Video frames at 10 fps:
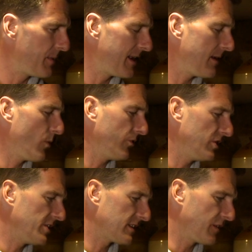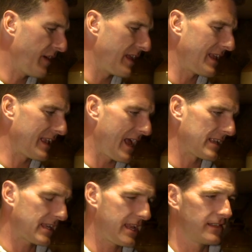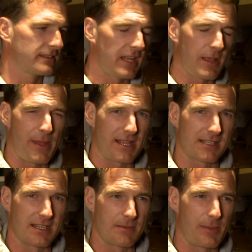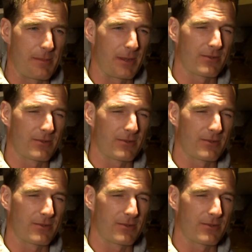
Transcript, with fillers: But it wasn't just the fact that gas killed and incapacitated people,